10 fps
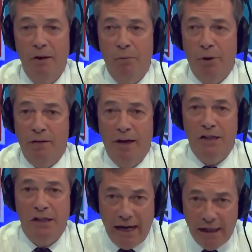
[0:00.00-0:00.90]
one of their
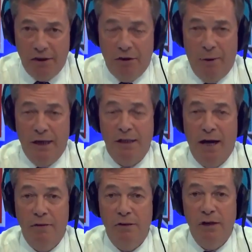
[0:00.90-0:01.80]
states on the West
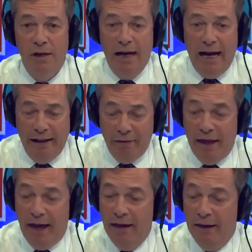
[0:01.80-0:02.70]
Coast and
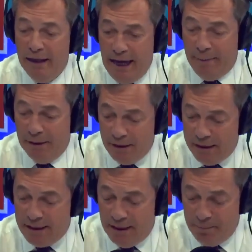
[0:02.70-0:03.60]
their capital
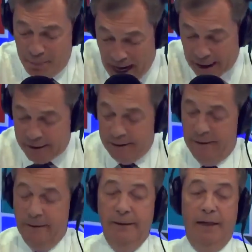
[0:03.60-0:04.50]
city. But
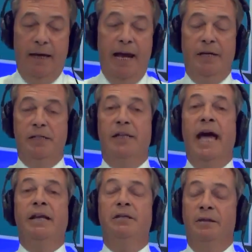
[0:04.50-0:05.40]
it has
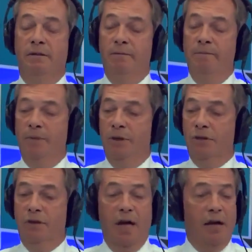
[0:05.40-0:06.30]
led
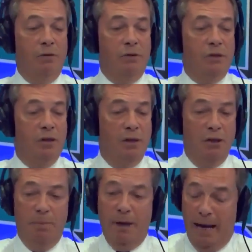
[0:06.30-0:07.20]
to those
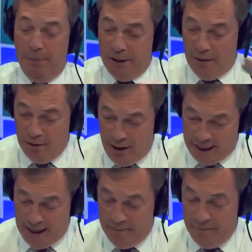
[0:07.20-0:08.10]
that perhaps don't
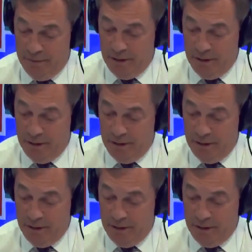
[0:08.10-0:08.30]
like him,